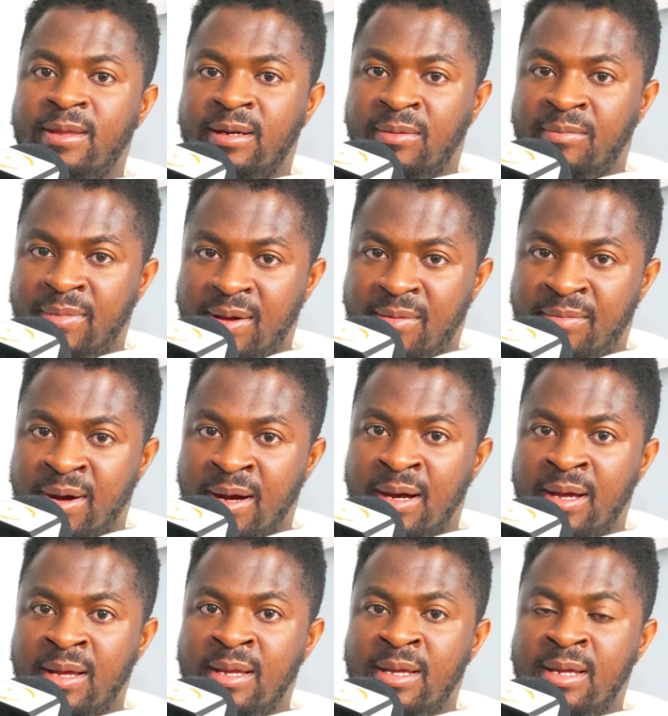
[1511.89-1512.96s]

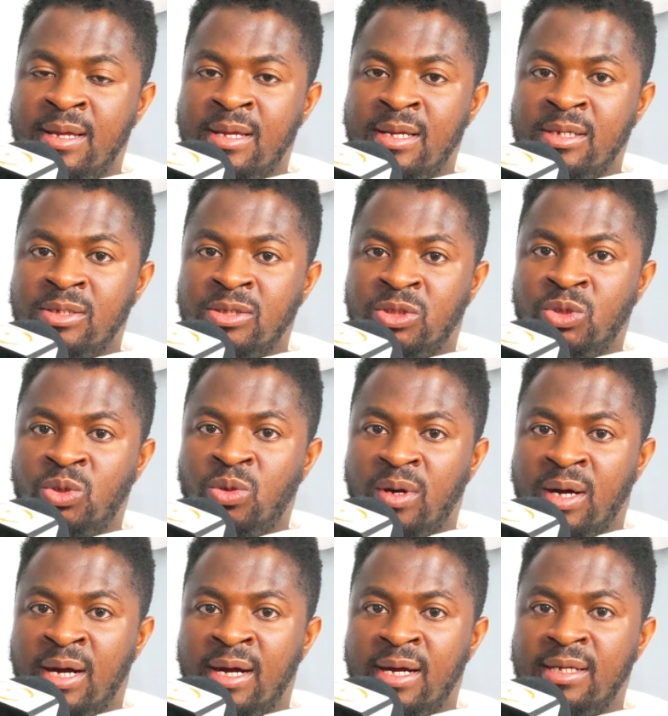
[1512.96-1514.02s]
Remember, you
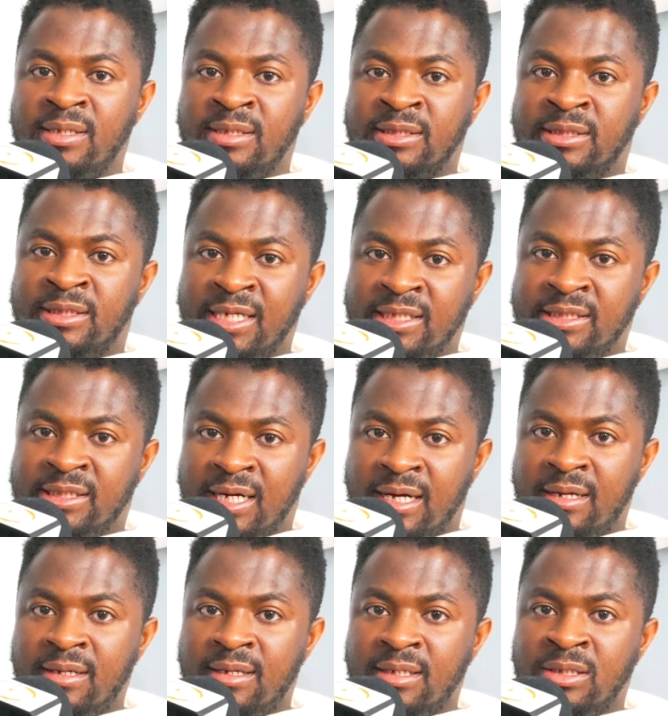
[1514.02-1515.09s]
are in
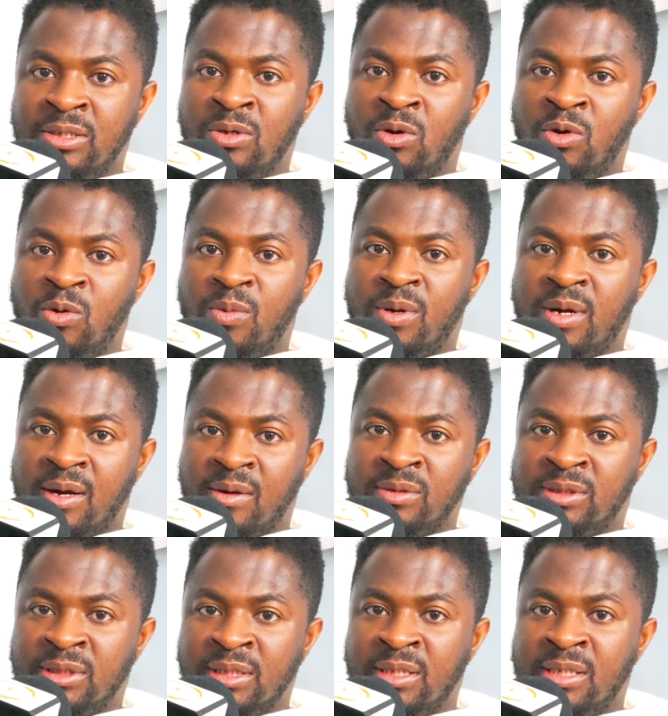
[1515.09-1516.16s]
danger in your home
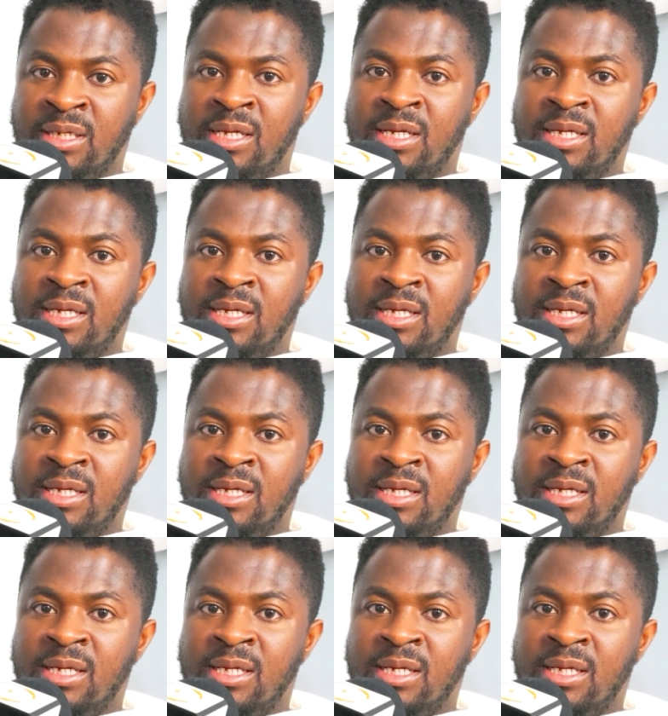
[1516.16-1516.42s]
country.